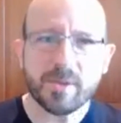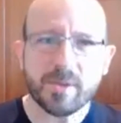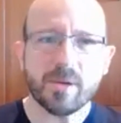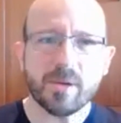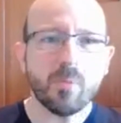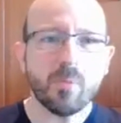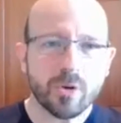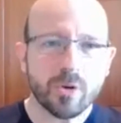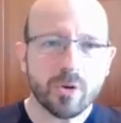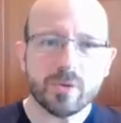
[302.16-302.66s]
a
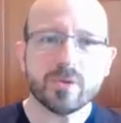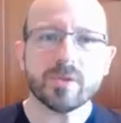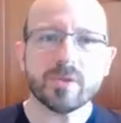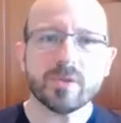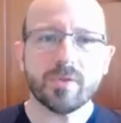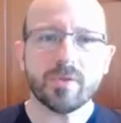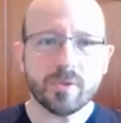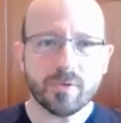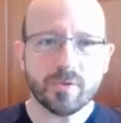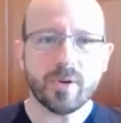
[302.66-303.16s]
more
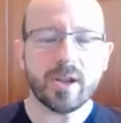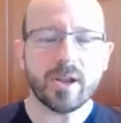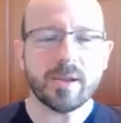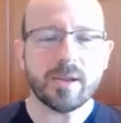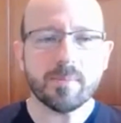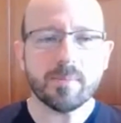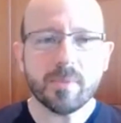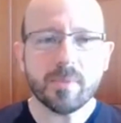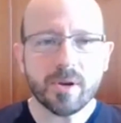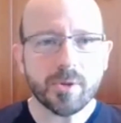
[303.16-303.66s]
useful
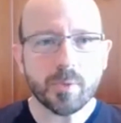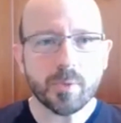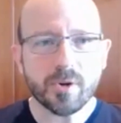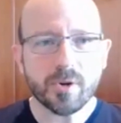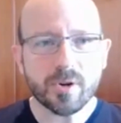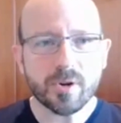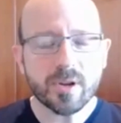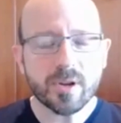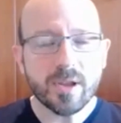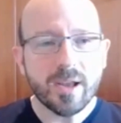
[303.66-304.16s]
frame on the word.